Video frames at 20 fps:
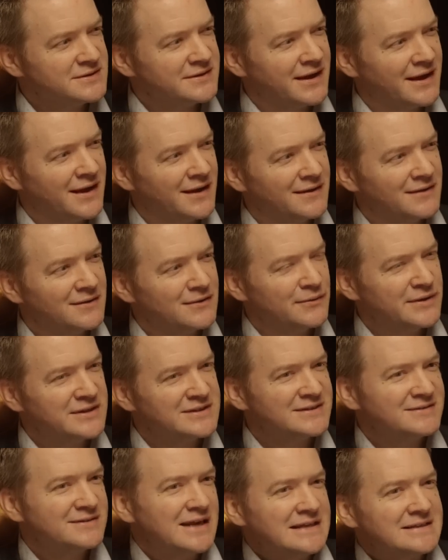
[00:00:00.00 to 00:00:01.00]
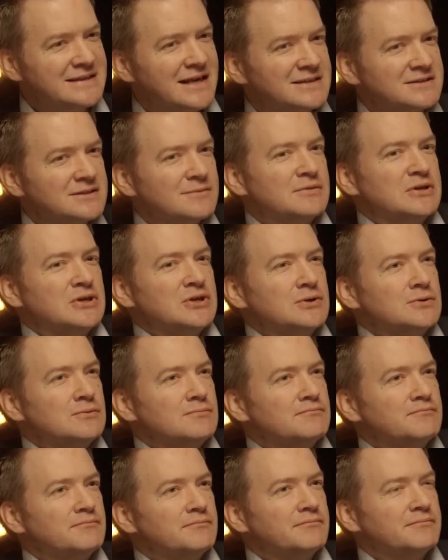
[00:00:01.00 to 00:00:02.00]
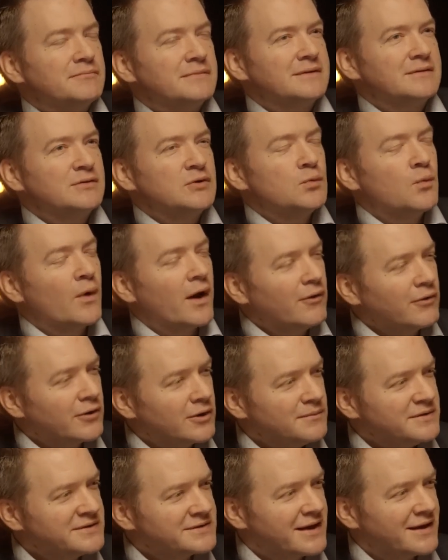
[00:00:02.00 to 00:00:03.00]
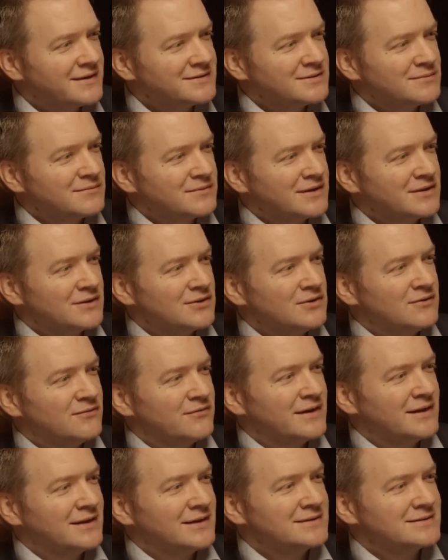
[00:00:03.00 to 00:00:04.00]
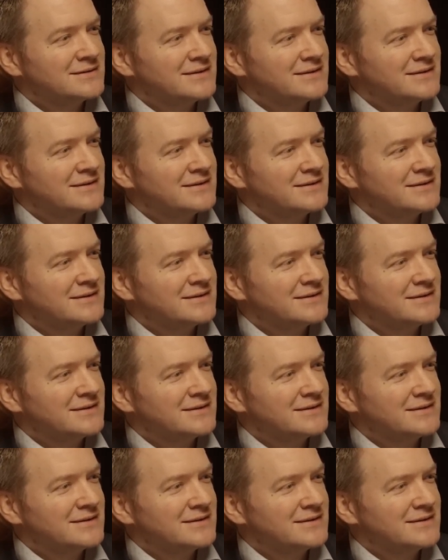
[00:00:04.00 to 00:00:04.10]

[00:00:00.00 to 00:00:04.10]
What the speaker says: there, Louise? Is that something you welcome? Is that something that you feel is,